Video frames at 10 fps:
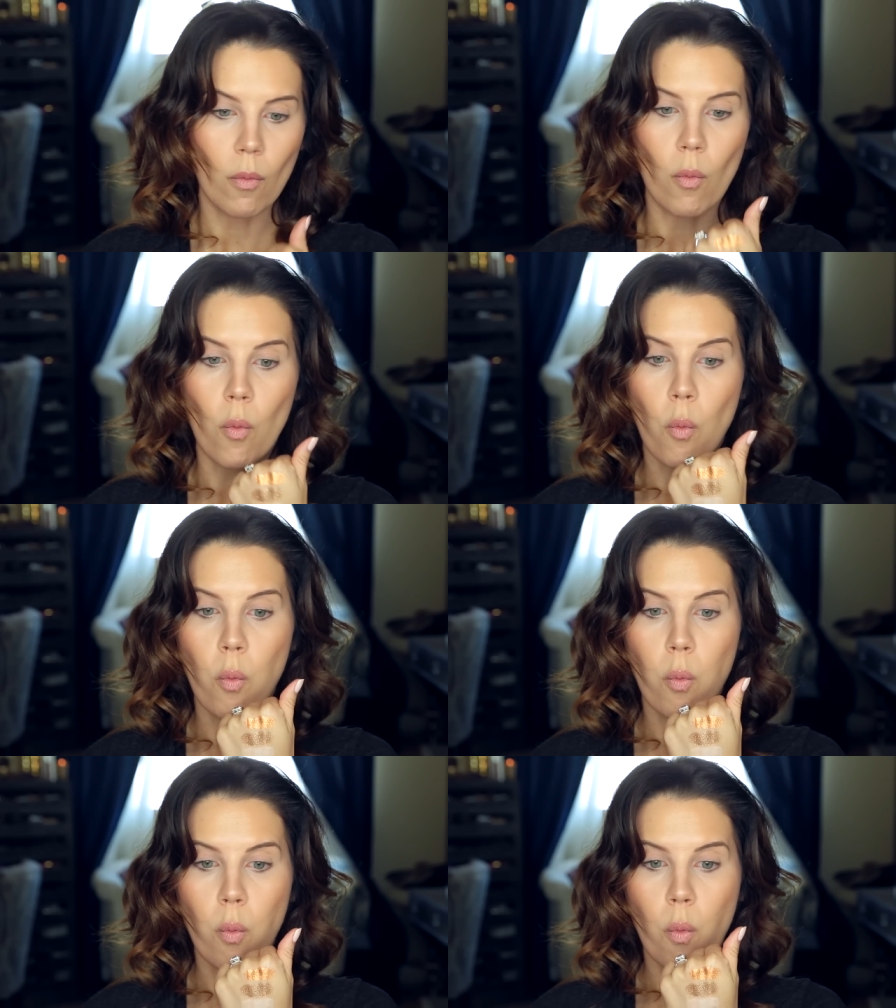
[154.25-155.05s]

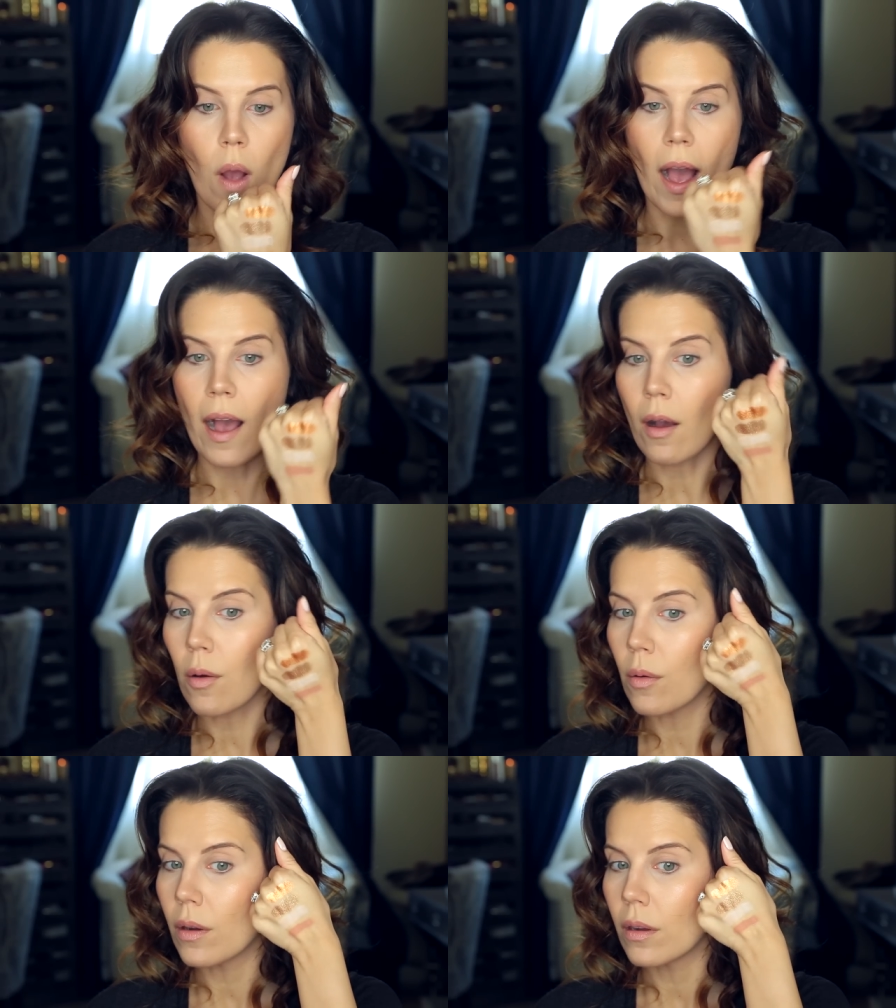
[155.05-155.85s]

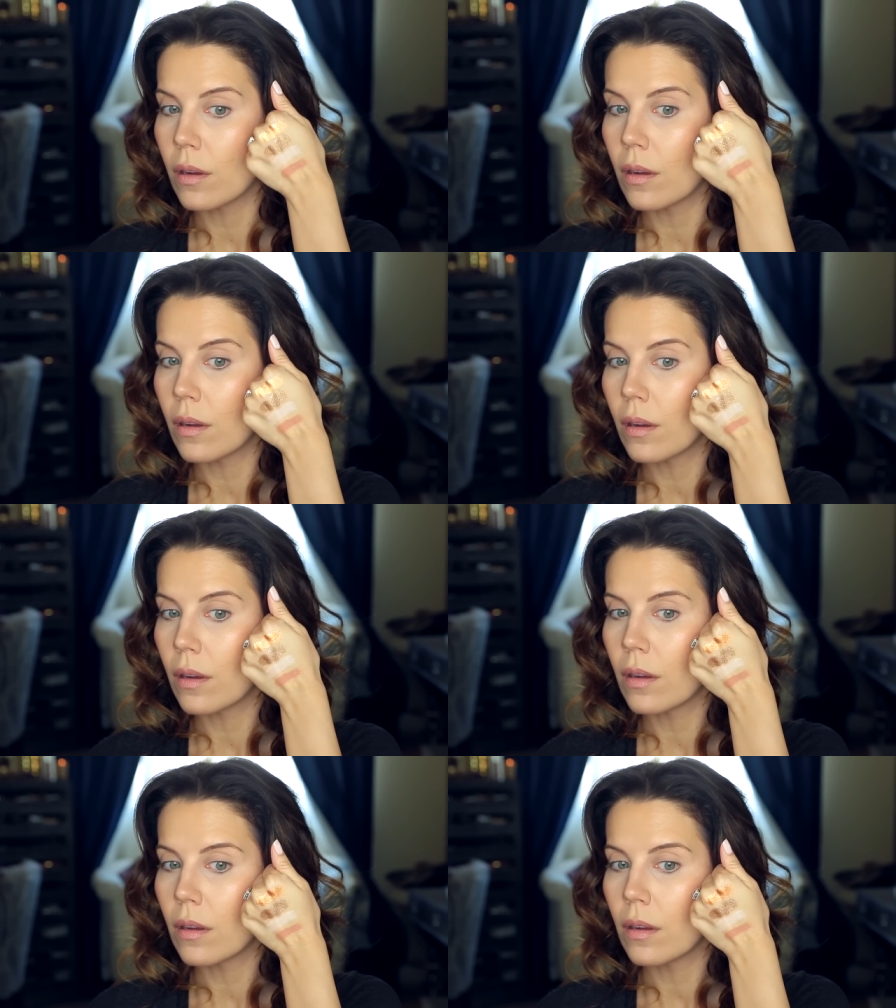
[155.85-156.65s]
Wow.
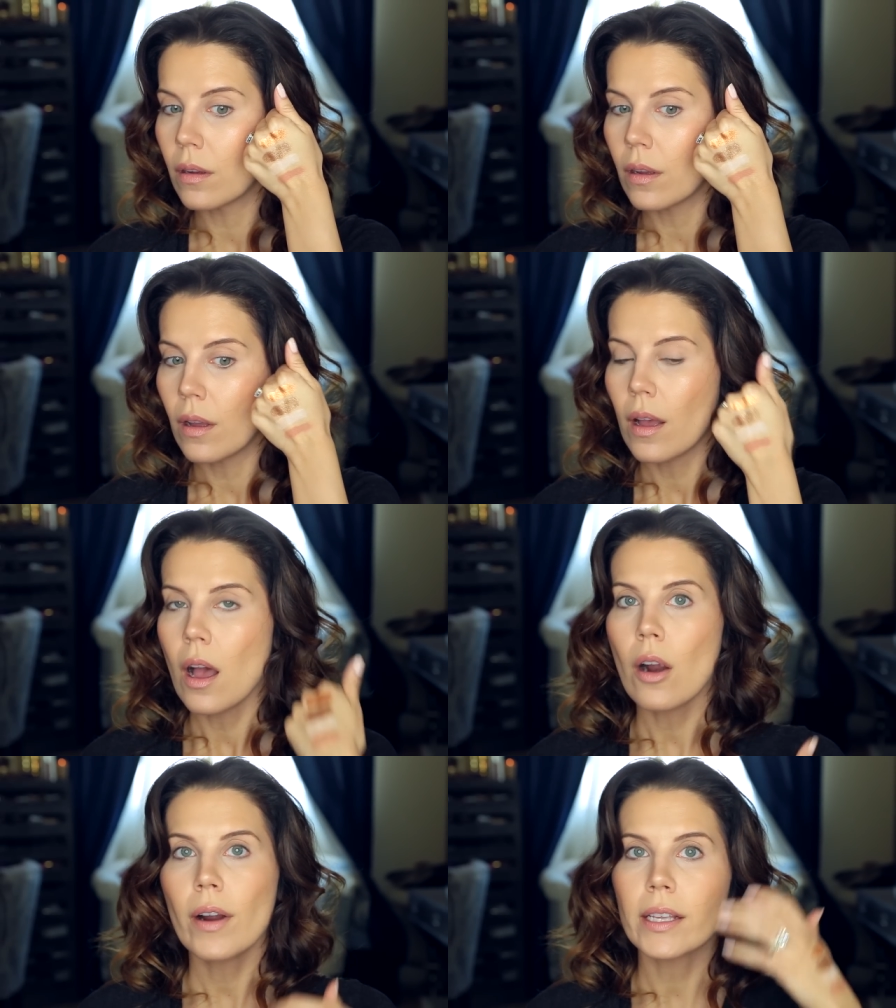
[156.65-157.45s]

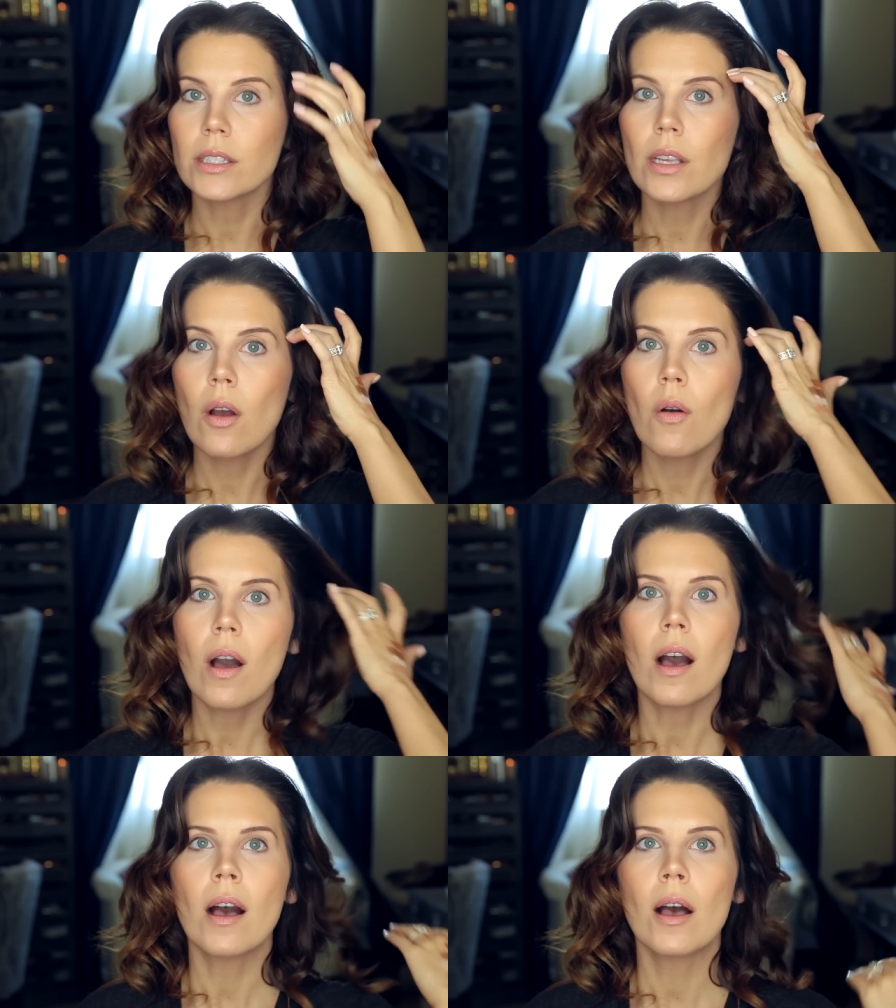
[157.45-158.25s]
All right,
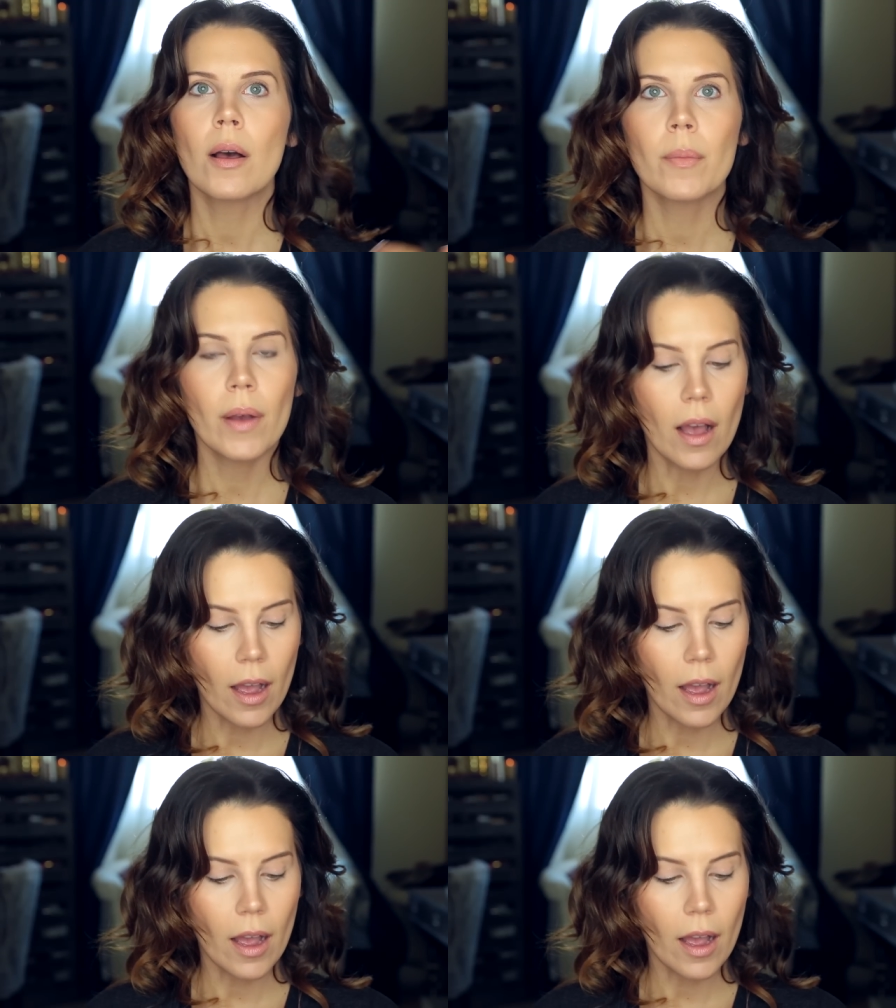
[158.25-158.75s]
so um,